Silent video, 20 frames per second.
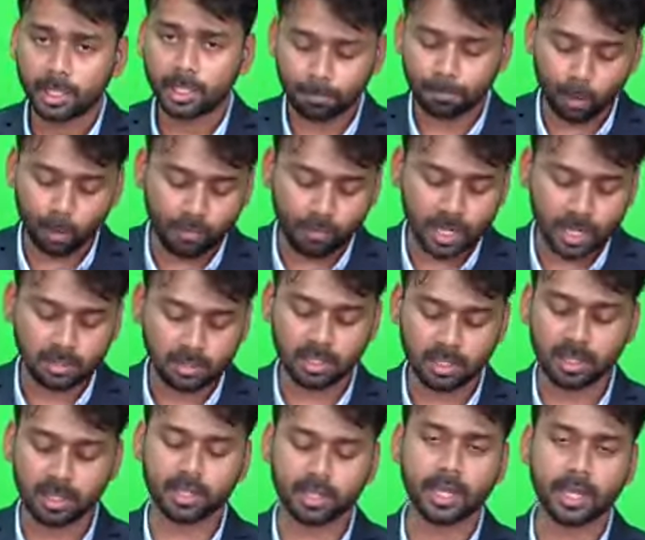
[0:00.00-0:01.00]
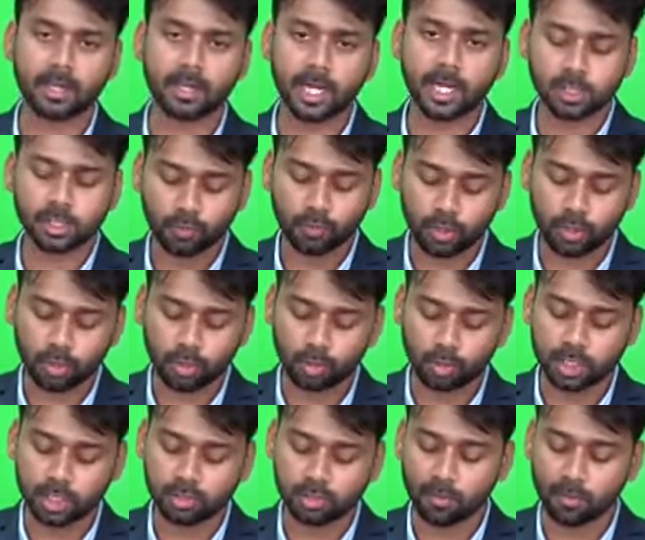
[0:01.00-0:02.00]
It provides clear guidelines for
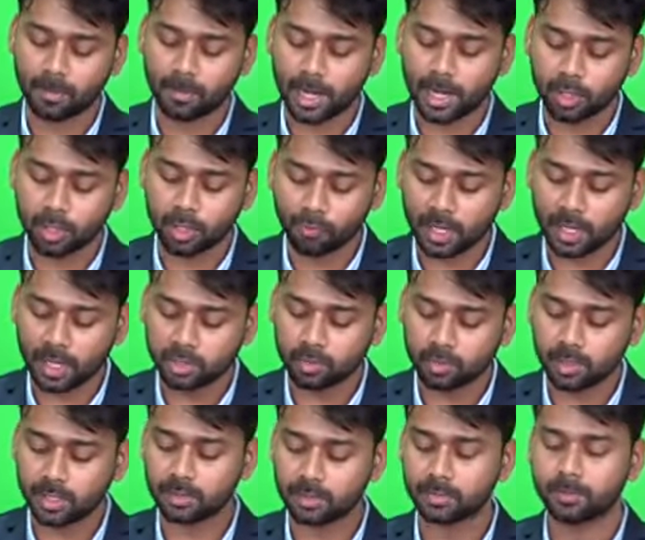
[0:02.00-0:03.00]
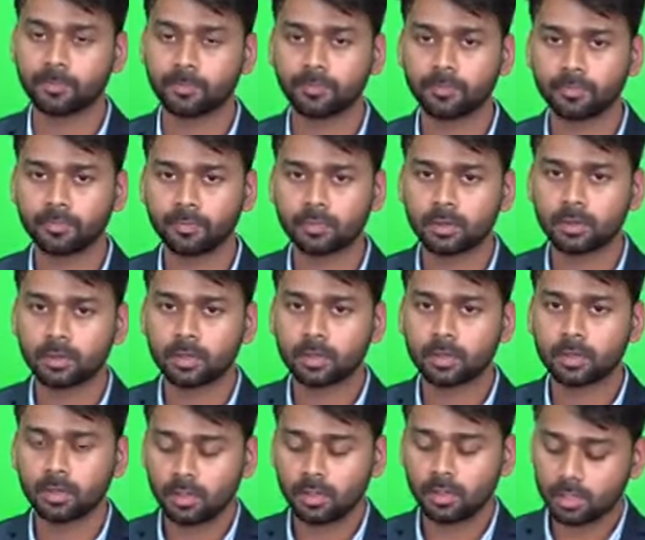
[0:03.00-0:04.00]
duties of manufacturer,
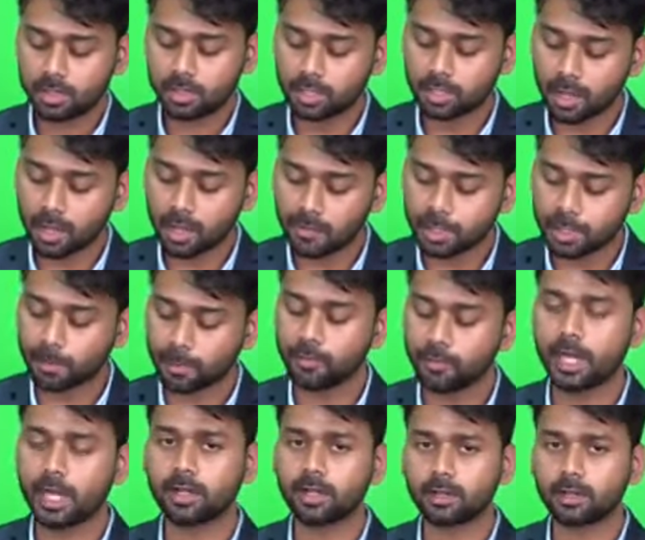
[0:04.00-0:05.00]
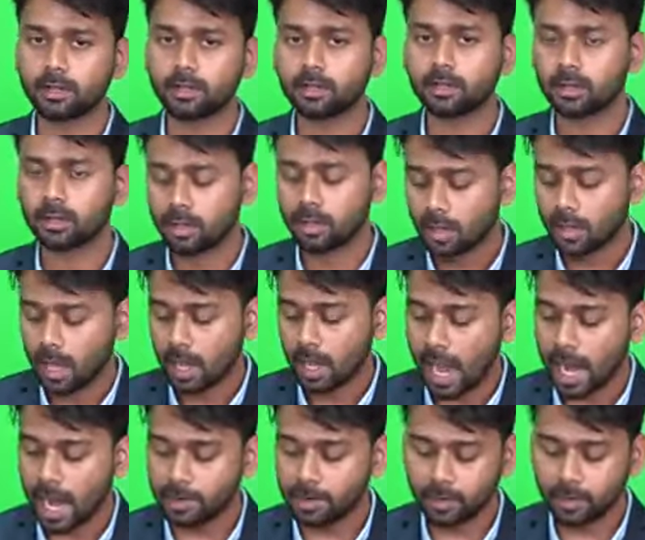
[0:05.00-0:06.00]
service provider,
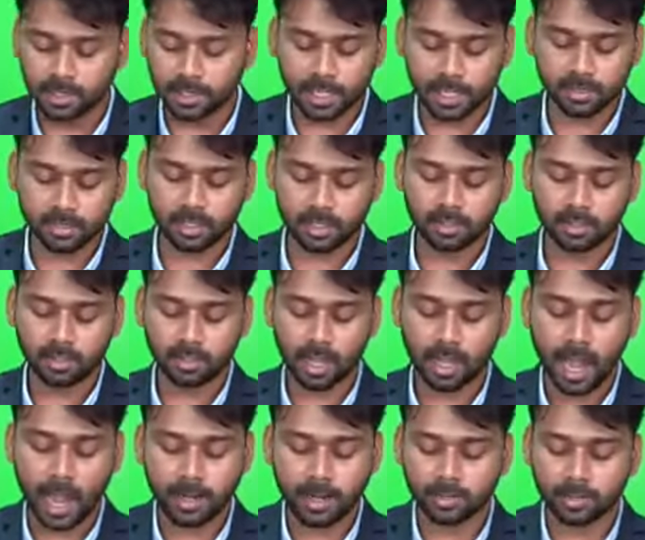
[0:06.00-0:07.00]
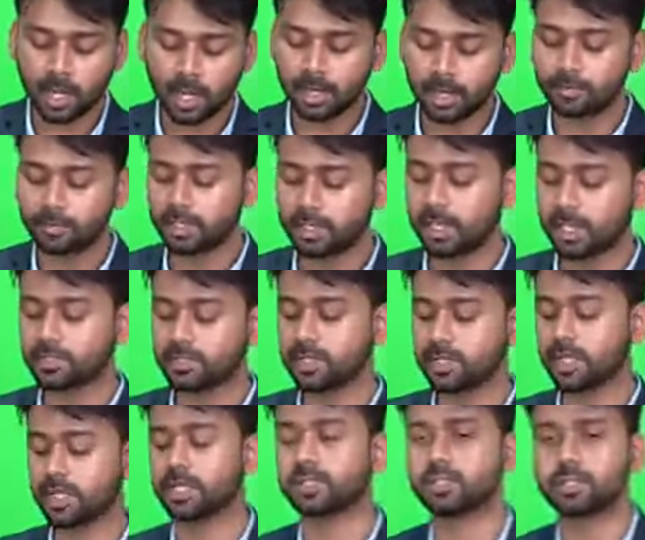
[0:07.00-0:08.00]
advertiser, and the
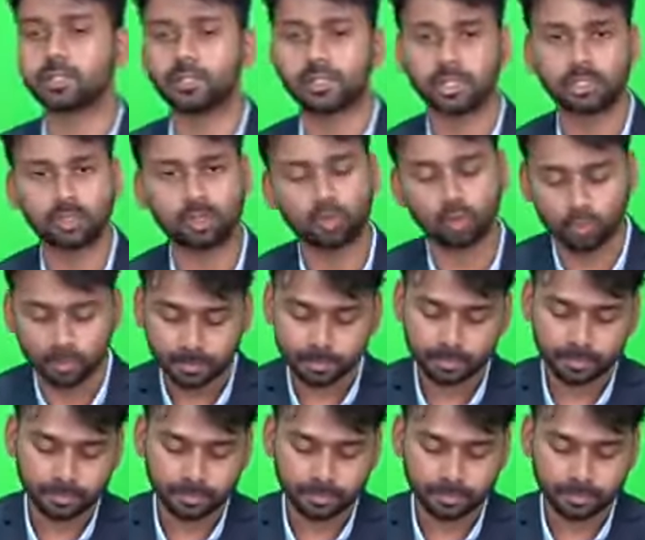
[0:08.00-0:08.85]
advertising agencies too.